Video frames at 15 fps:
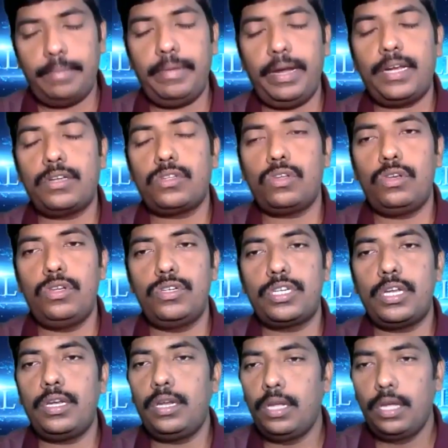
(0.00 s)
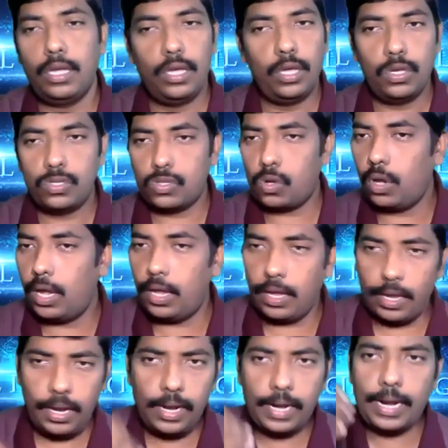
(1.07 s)
better solution. So
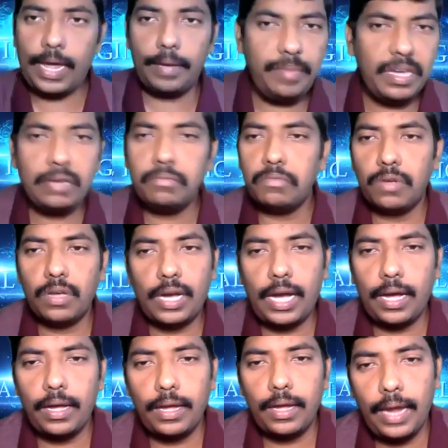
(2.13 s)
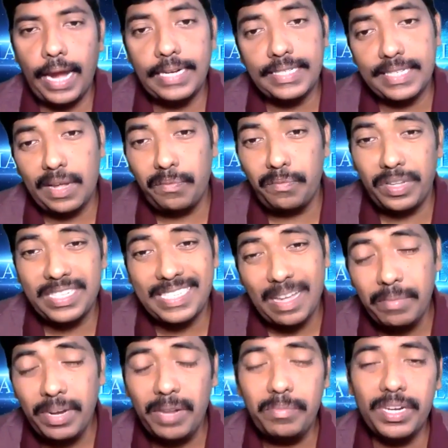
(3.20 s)
hill climbing ends up with
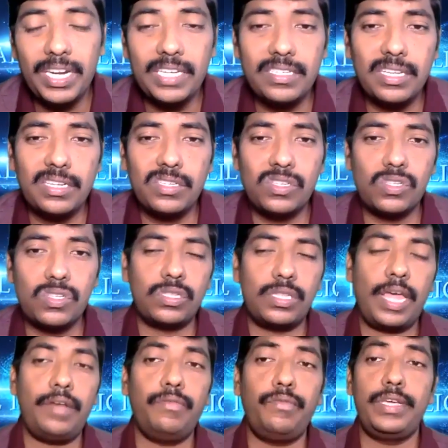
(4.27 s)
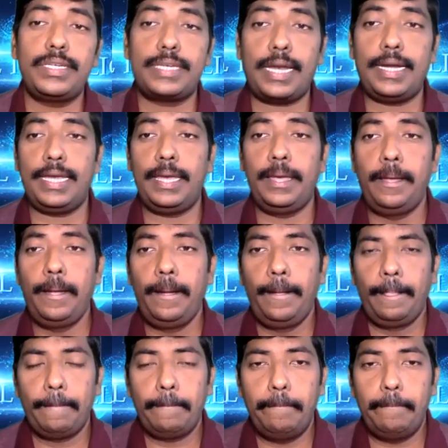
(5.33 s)
some limitations. Then we study
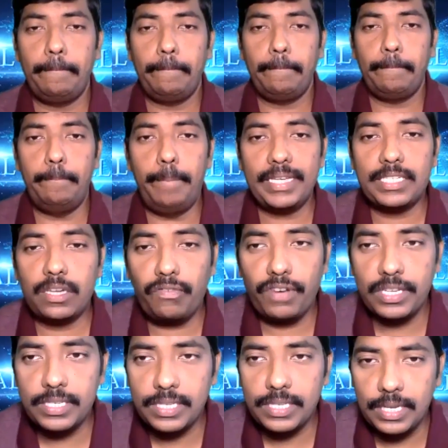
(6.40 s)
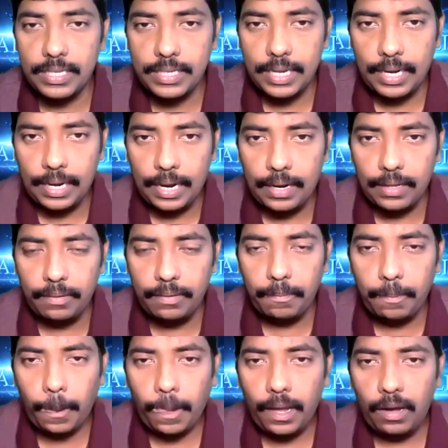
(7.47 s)
best first search algorithm.
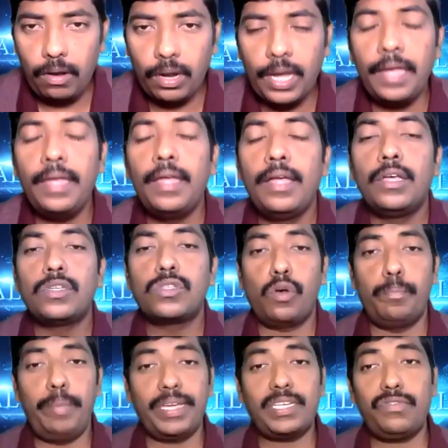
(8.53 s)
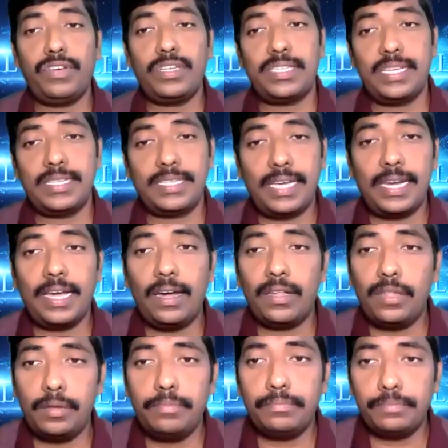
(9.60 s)
Okay, so best first search
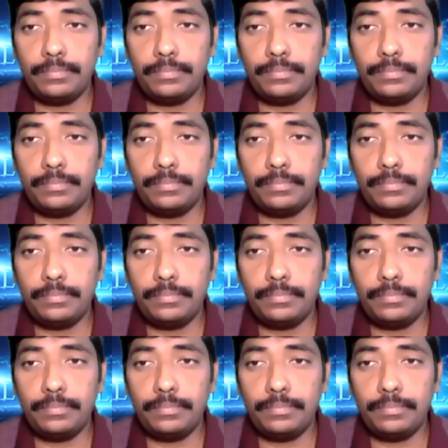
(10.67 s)
algorithm